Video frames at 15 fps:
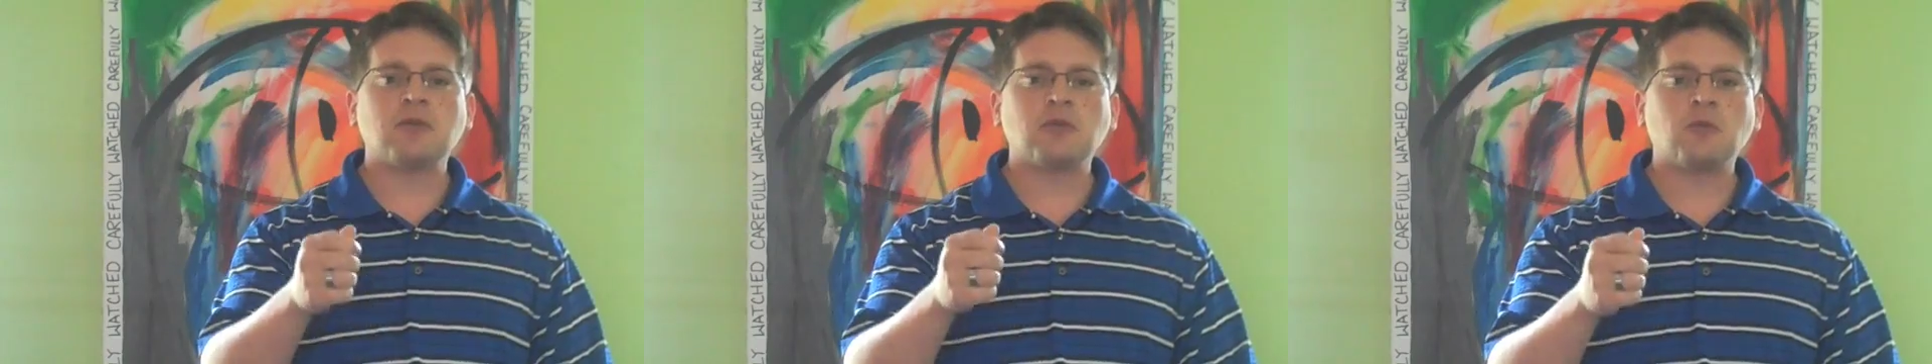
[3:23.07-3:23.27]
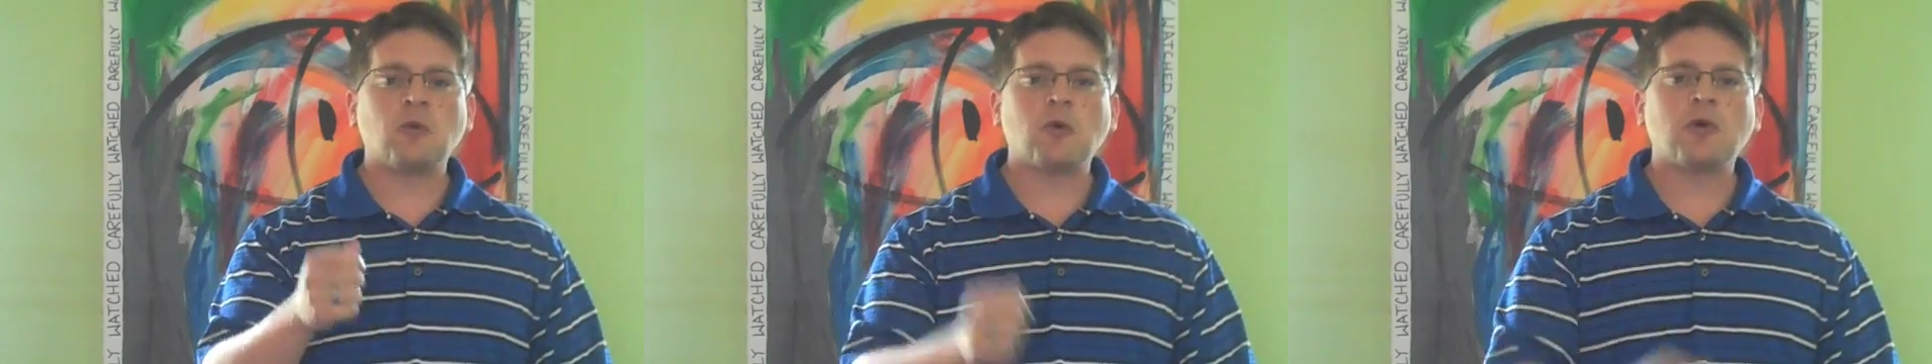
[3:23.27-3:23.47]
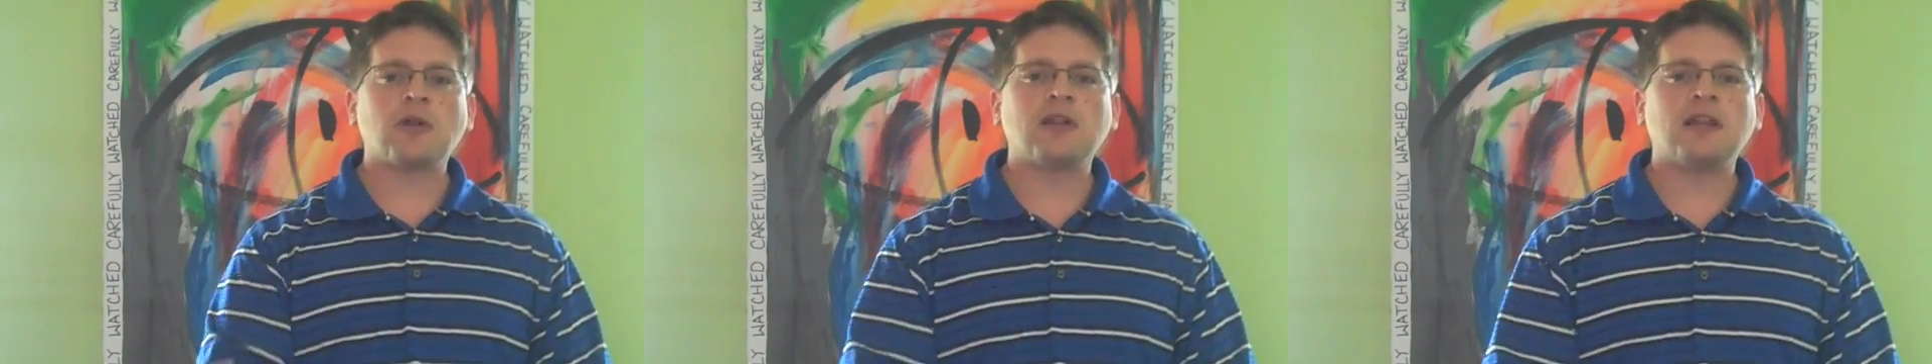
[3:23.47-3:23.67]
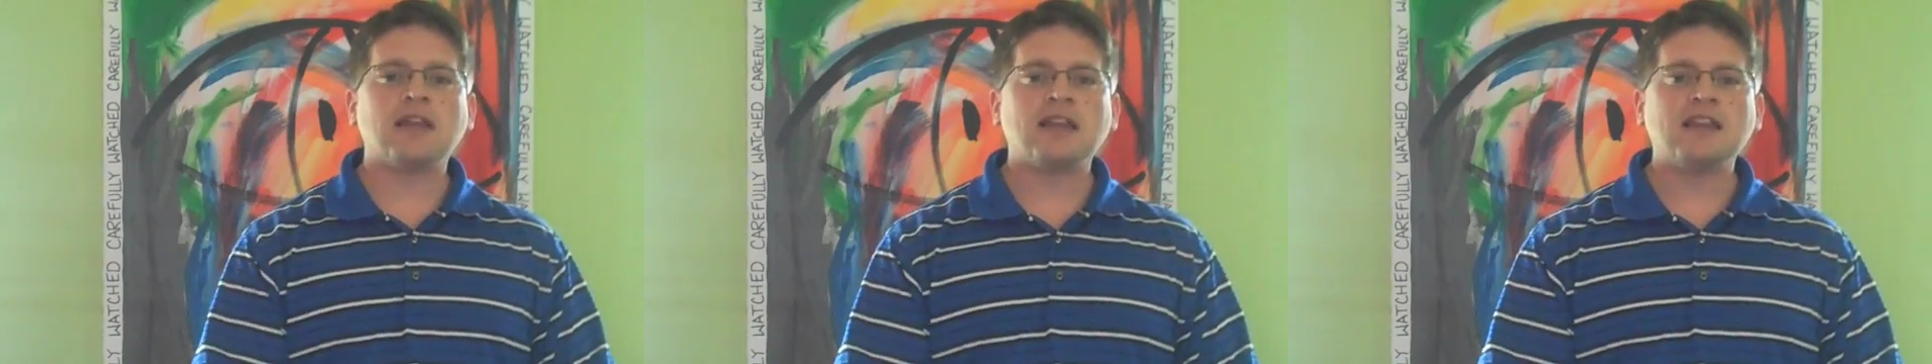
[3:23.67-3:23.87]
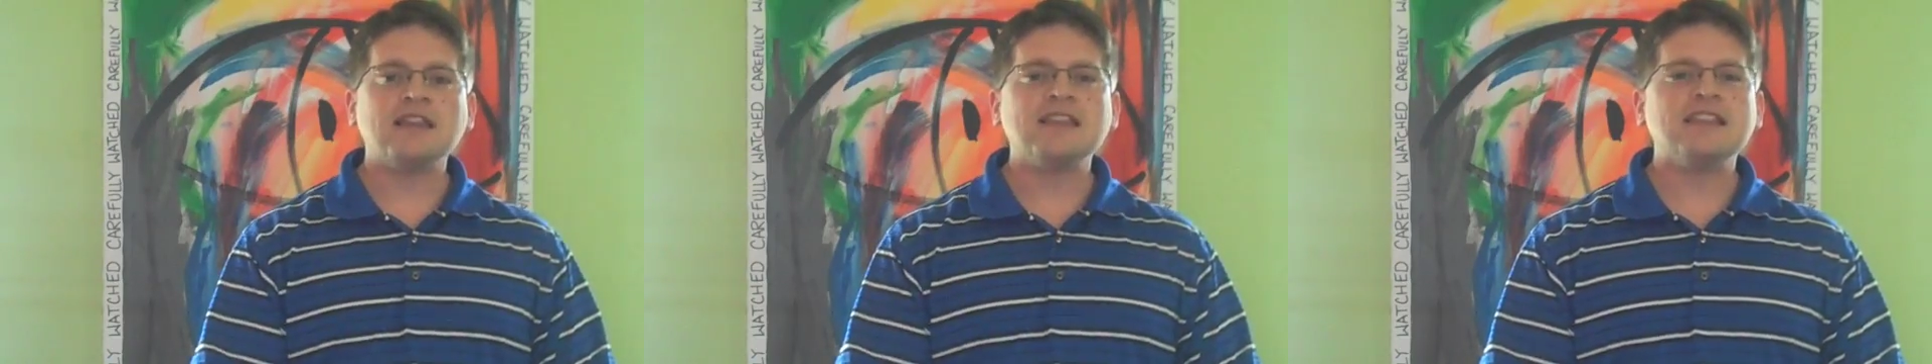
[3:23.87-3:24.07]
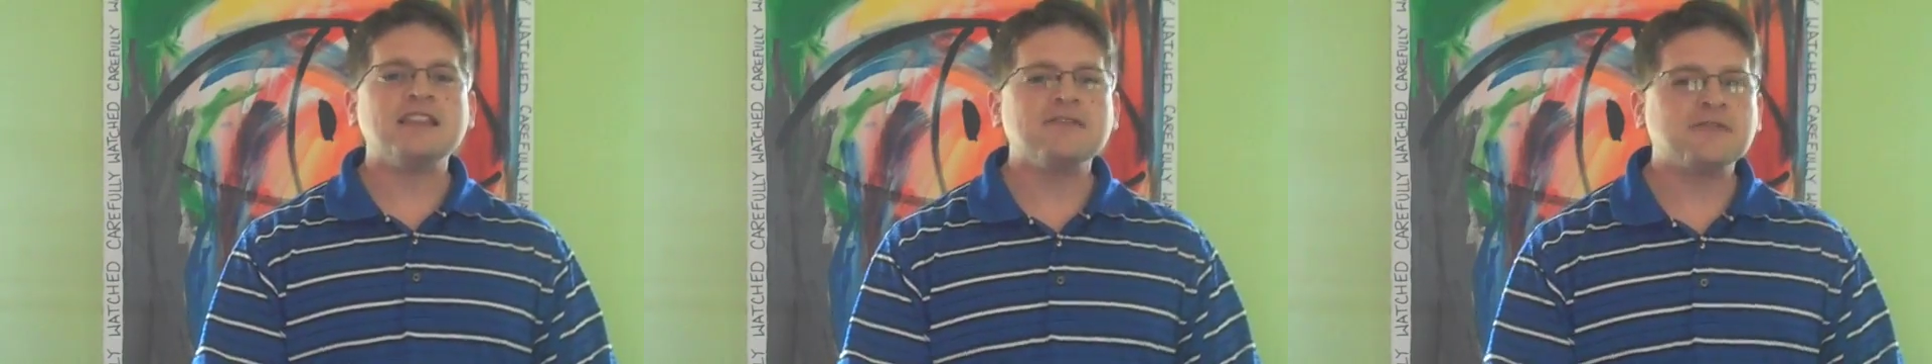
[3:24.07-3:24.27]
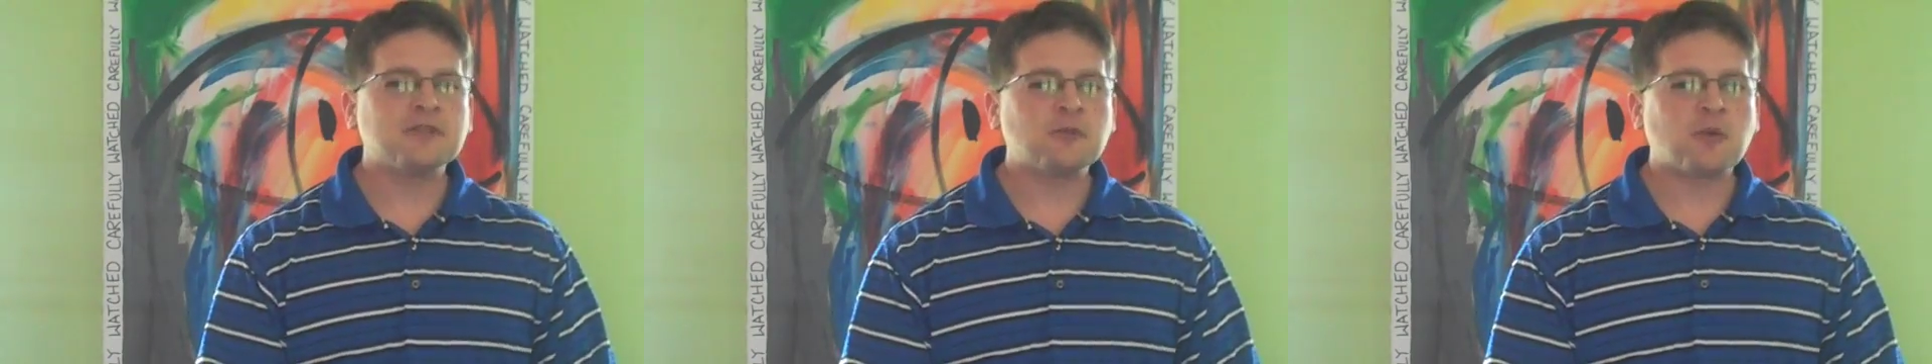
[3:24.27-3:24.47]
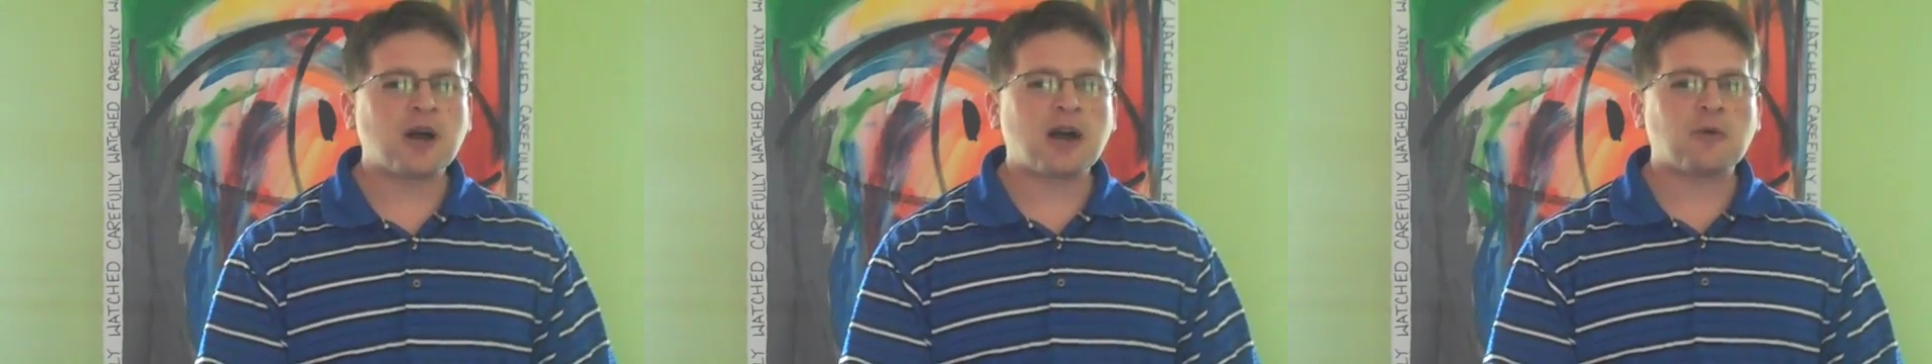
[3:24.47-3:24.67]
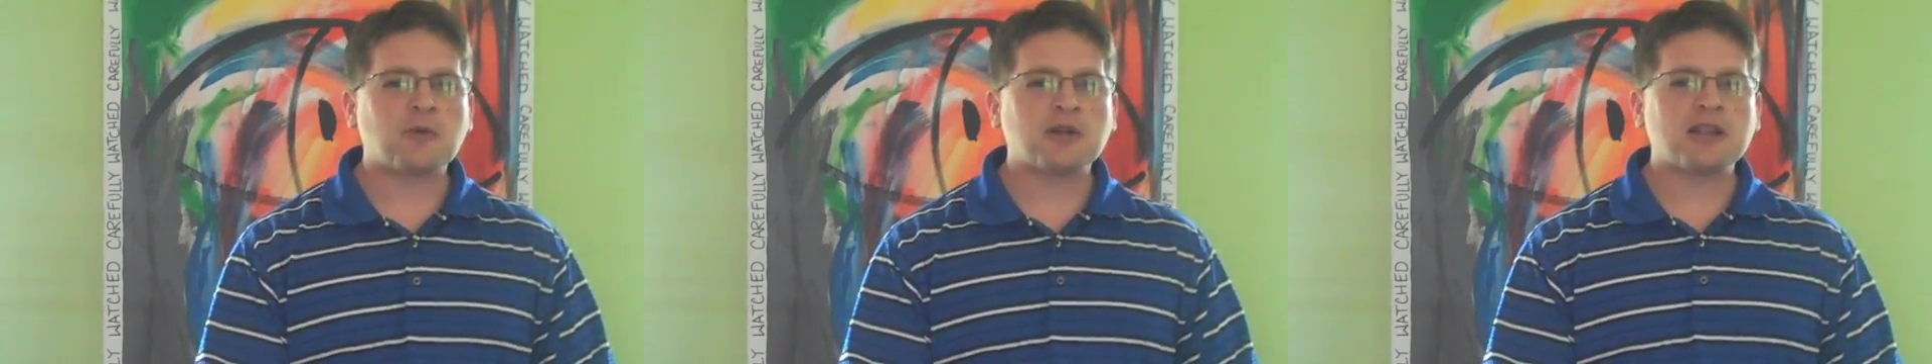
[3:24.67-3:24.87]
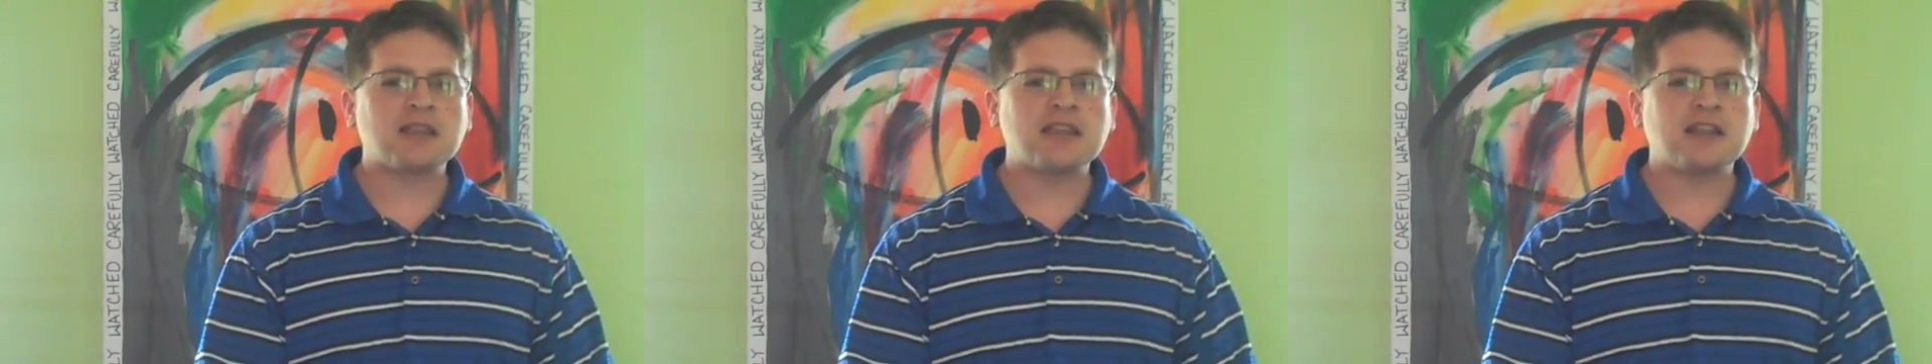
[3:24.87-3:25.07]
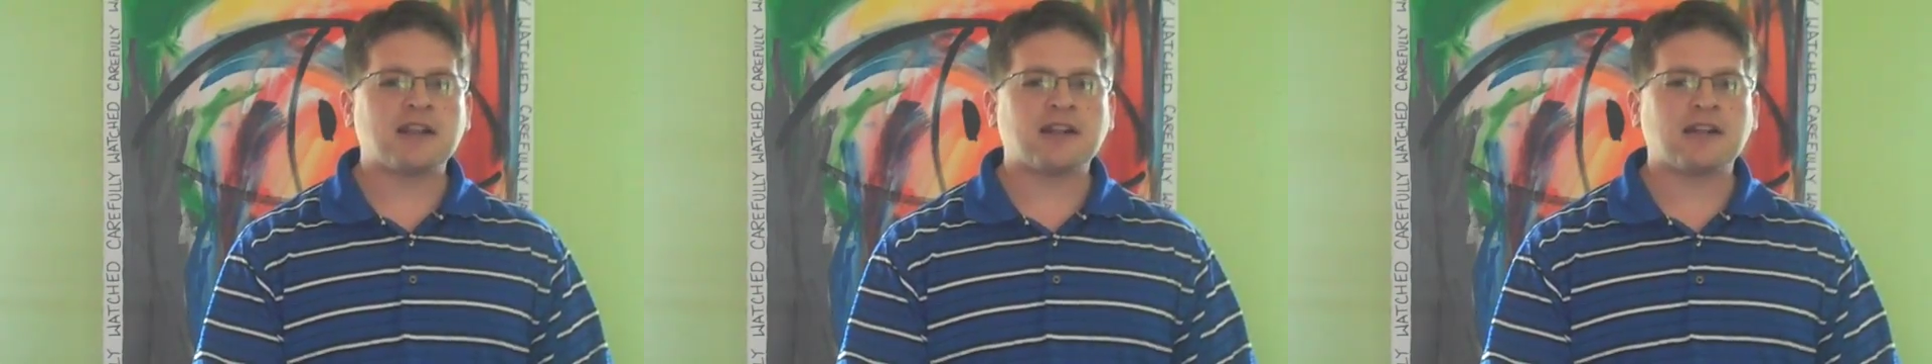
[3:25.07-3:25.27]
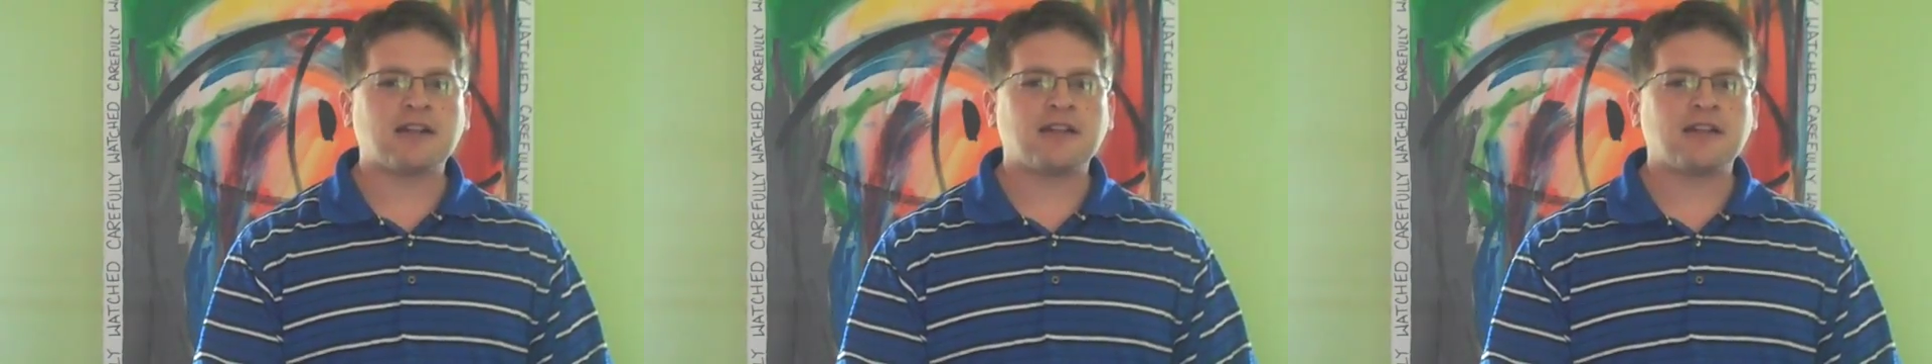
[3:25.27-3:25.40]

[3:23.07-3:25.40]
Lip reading: reward even while we're here.